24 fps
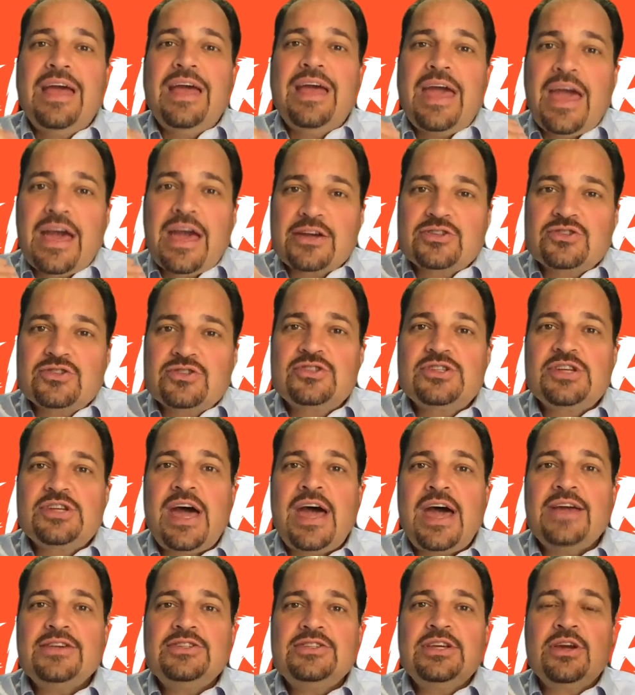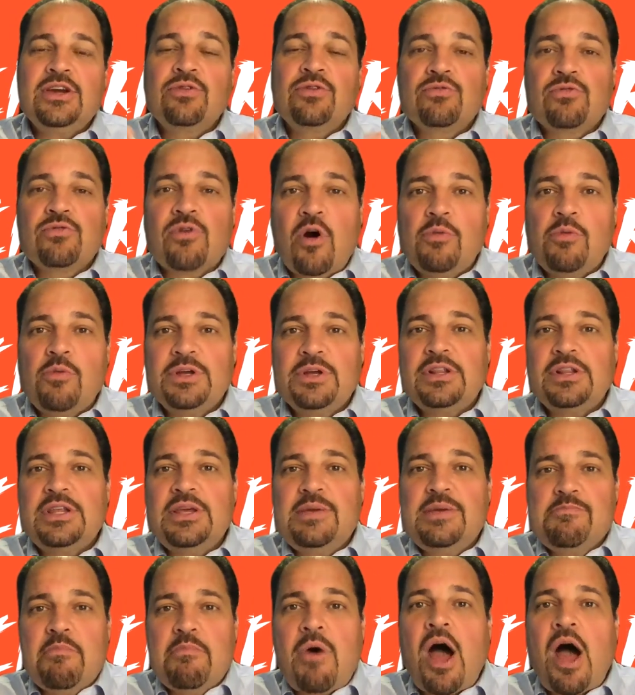Exercising
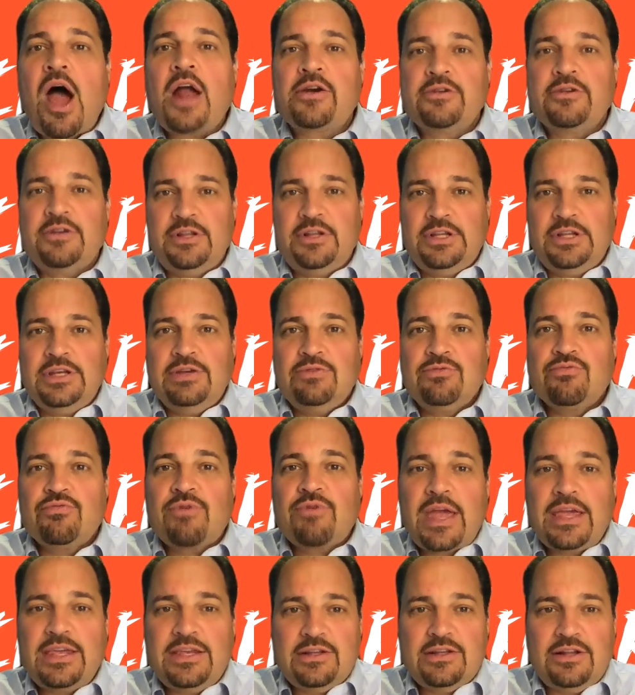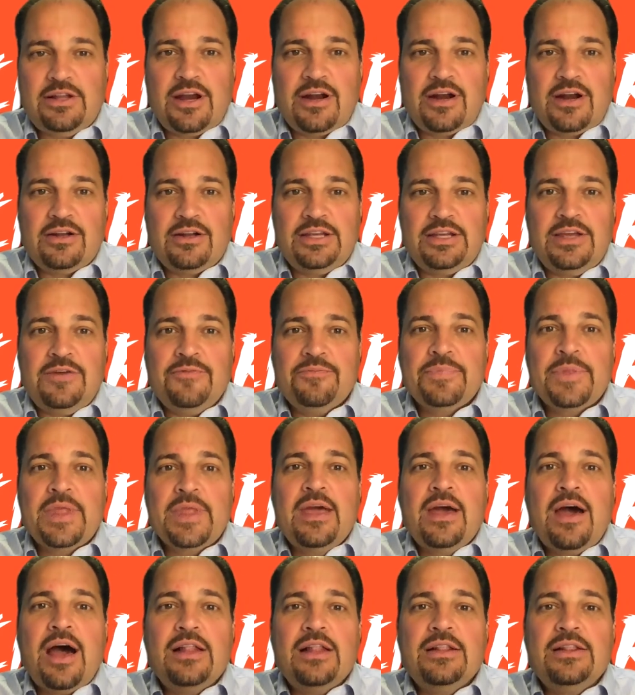aerobically, moderately, regularly
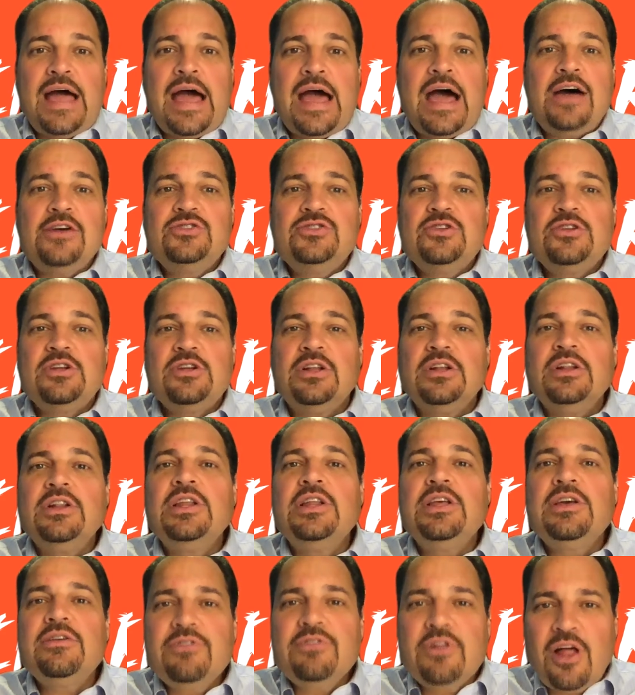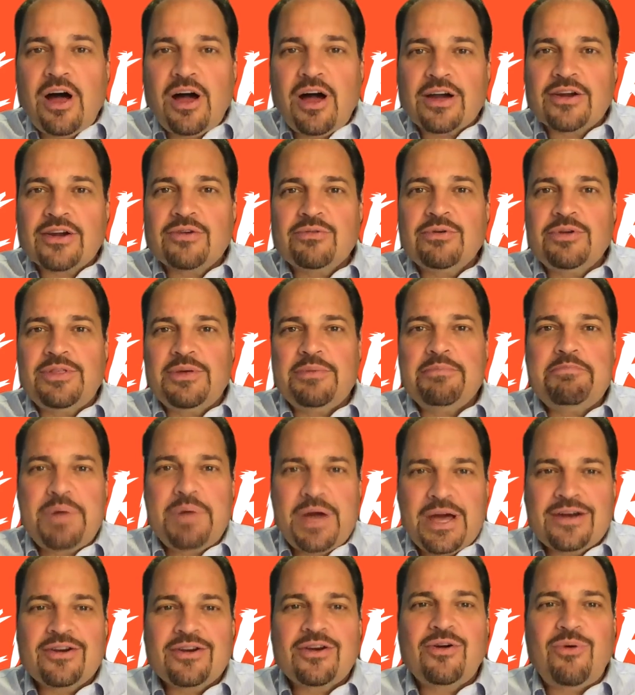allows you to live longer with a
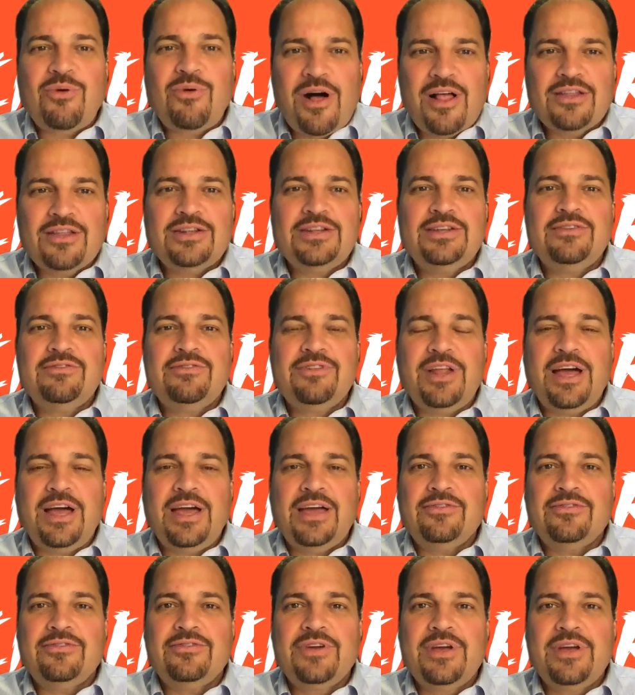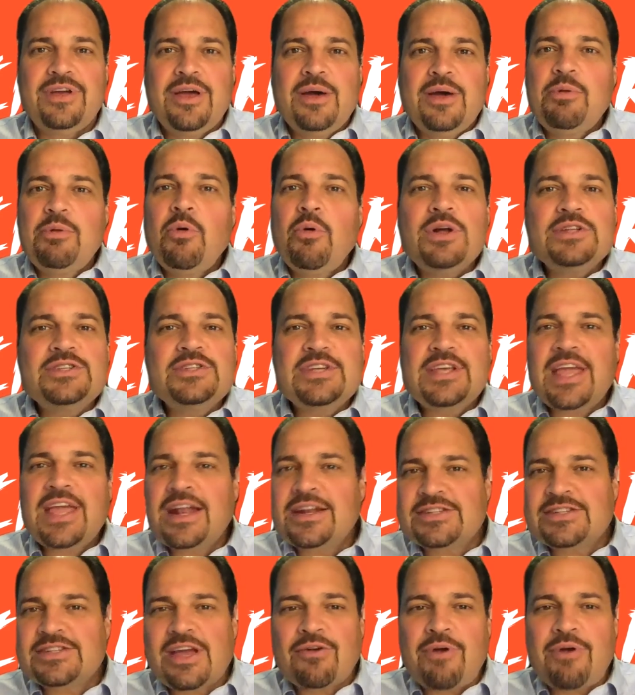better quality of life. But once again,
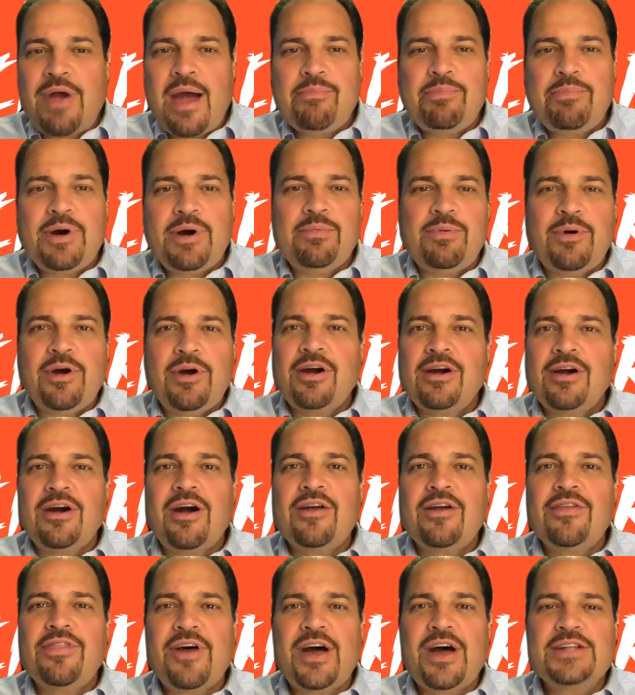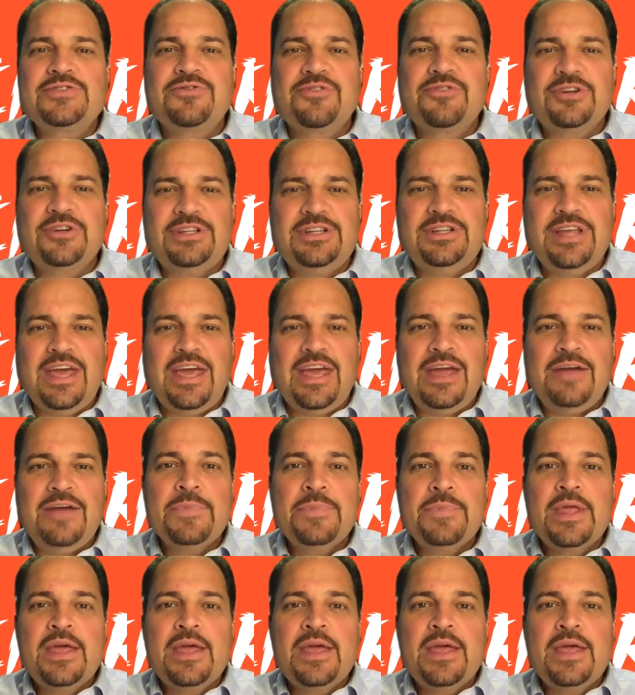as I wrap up our, our thoughts for today,